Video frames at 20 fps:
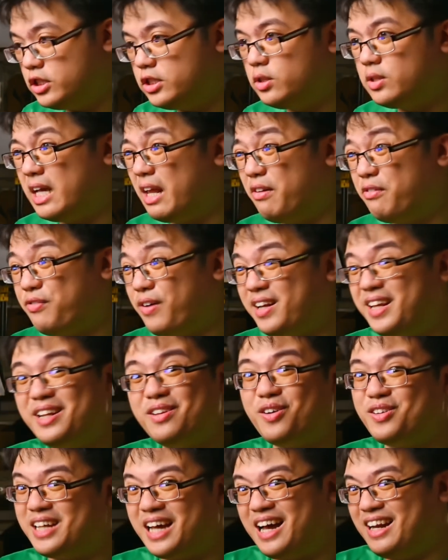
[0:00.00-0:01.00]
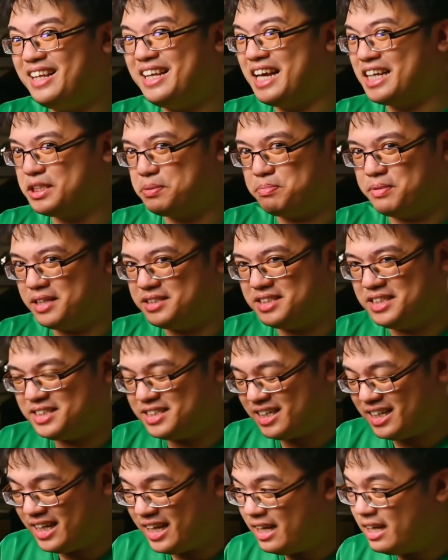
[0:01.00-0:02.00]
You can find it on AliExpress
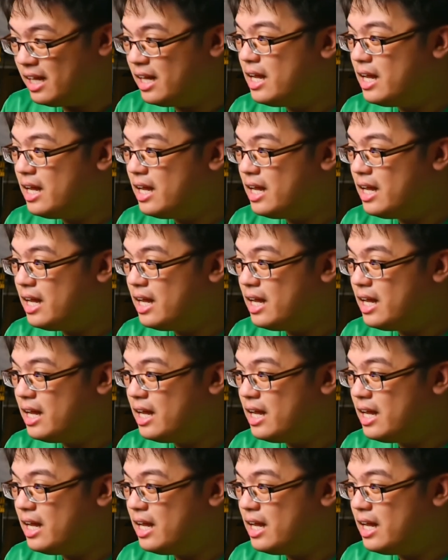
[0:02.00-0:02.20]
easily.